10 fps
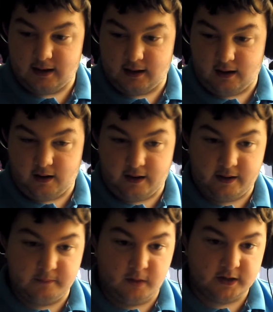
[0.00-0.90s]

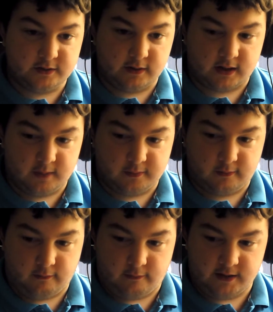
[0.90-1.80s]
I might do it in a couple of
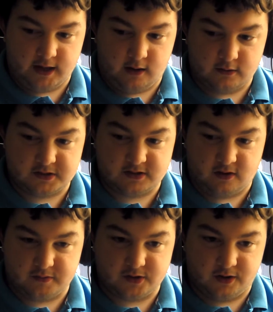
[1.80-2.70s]
other videos,
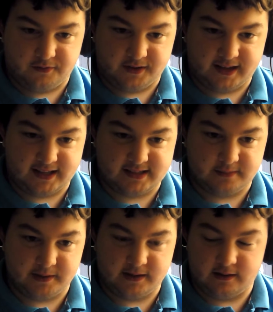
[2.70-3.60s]
so I'm sorry if it gets
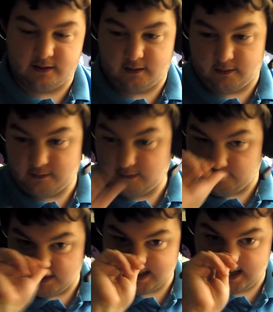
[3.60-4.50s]
a bit
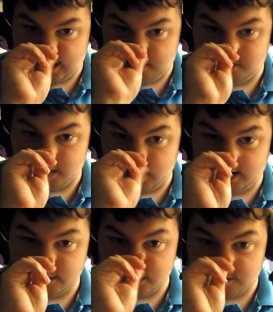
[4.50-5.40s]
irritating, but
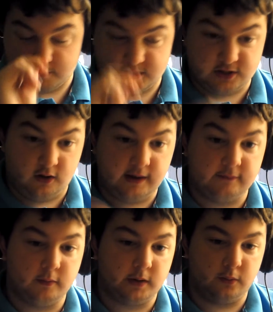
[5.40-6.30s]
it's not
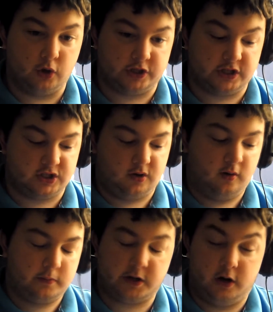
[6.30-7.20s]
everybody watches the
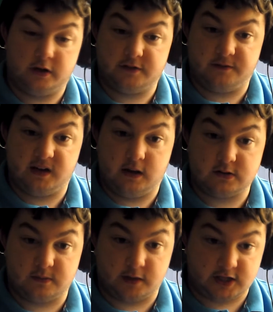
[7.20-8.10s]
Comic Book Carnage
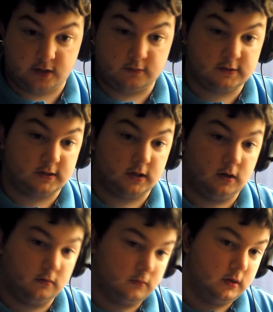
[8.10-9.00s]
videos on my channel,
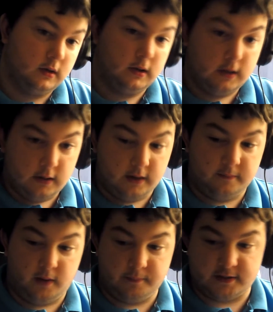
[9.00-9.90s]
so it
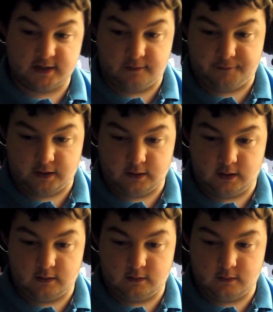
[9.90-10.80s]
might be something
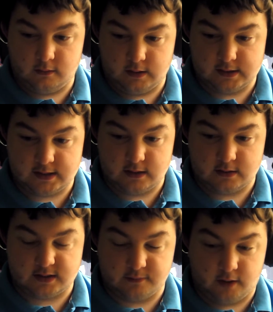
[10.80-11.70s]
that is in
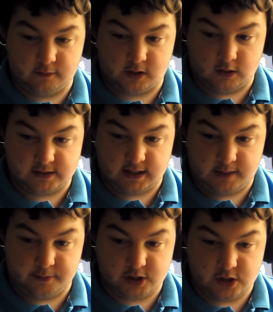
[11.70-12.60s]
some other content
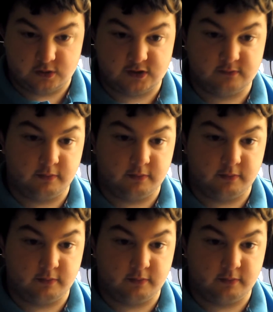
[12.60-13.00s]
I produce.